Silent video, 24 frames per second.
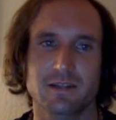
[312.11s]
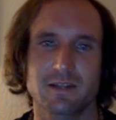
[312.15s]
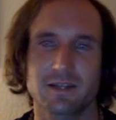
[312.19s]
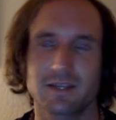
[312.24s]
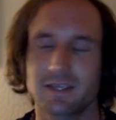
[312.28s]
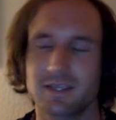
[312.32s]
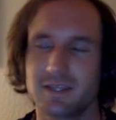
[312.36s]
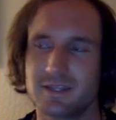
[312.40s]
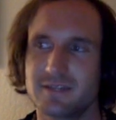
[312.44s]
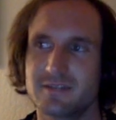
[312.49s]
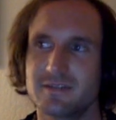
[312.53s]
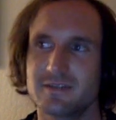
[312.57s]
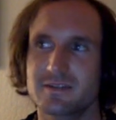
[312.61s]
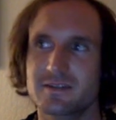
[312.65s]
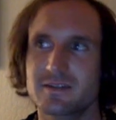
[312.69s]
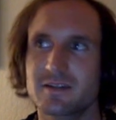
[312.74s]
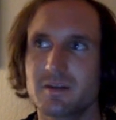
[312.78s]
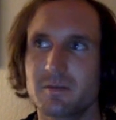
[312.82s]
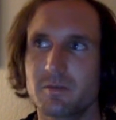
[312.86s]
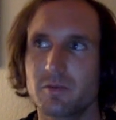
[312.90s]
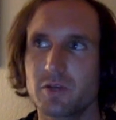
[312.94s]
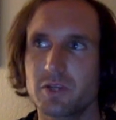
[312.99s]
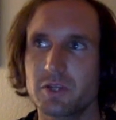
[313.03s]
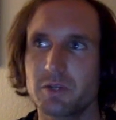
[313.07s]
Like, is this going
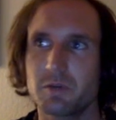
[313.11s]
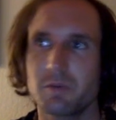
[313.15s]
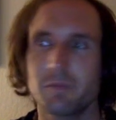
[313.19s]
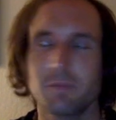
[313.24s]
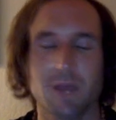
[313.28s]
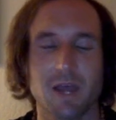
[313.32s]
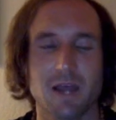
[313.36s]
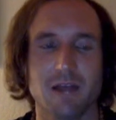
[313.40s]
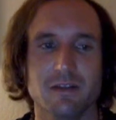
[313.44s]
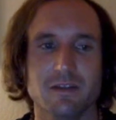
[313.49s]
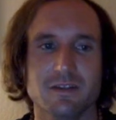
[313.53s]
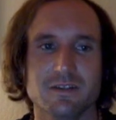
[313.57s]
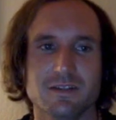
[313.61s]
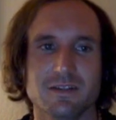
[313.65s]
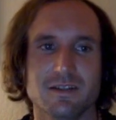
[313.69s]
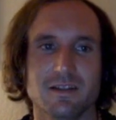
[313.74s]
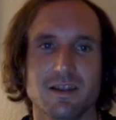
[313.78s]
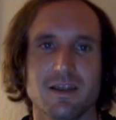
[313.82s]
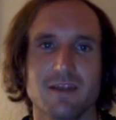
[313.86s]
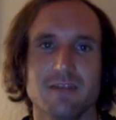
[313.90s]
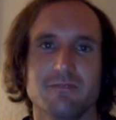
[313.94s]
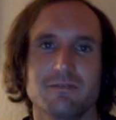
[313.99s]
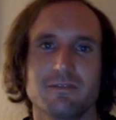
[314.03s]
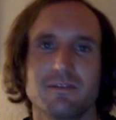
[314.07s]
to bring you a balance in
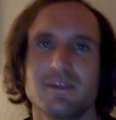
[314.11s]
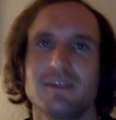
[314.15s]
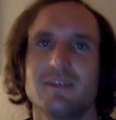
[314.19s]
life?